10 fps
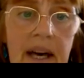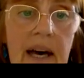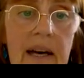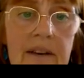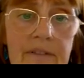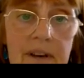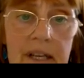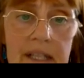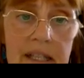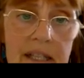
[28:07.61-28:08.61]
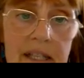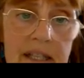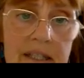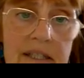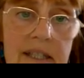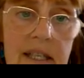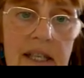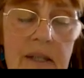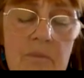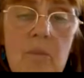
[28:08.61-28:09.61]
I find that
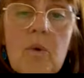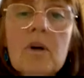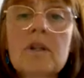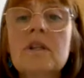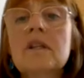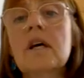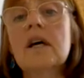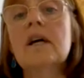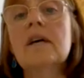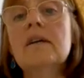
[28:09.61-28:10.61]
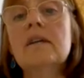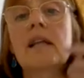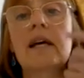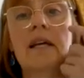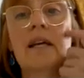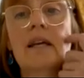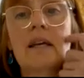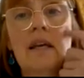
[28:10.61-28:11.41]
one I like,